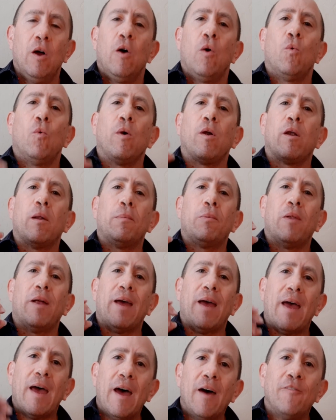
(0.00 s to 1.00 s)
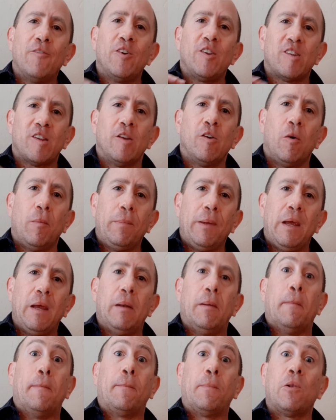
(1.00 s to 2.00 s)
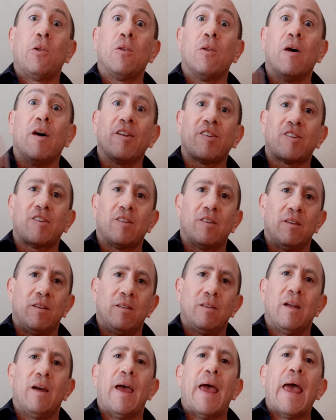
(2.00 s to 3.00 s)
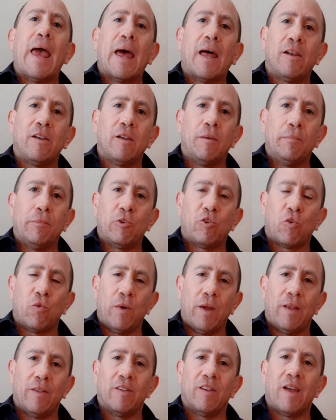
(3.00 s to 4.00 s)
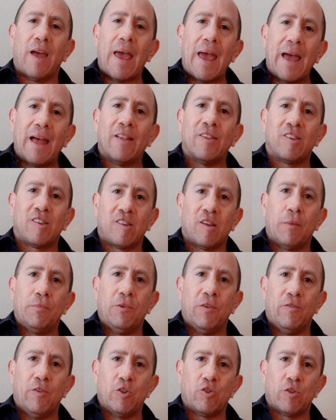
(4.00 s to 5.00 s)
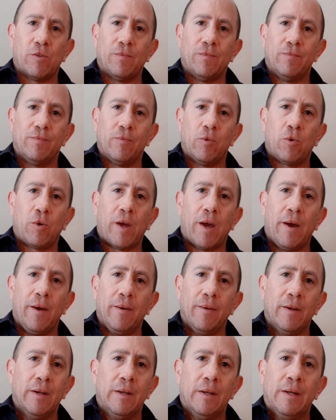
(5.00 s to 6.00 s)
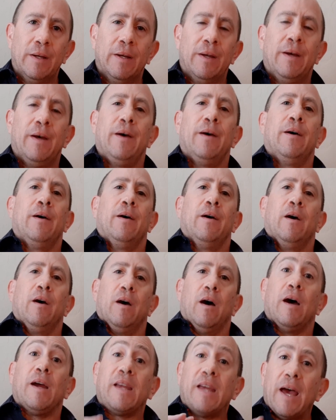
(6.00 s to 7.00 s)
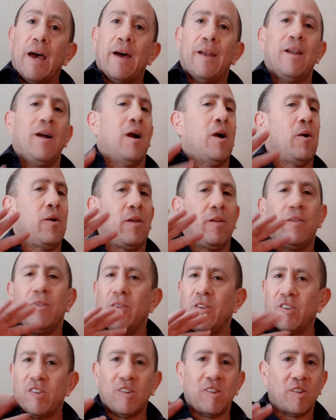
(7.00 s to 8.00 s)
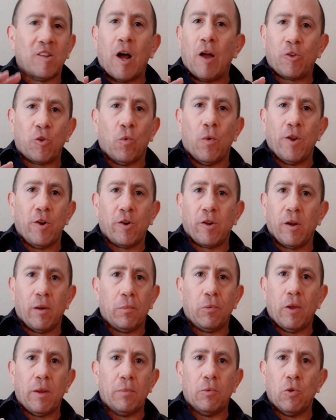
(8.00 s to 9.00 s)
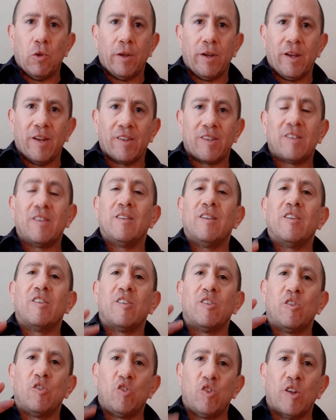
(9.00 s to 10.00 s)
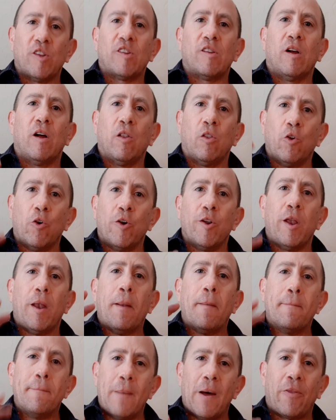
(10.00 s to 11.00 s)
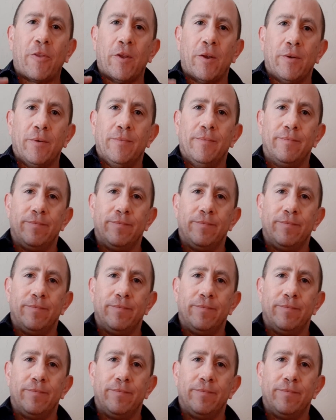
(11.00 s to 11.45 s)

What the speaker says: We're going to play every single beat plus the and in between, the and subdivision, okay? Again, this is not the way you're going to play Bulerias. This is just a learning method.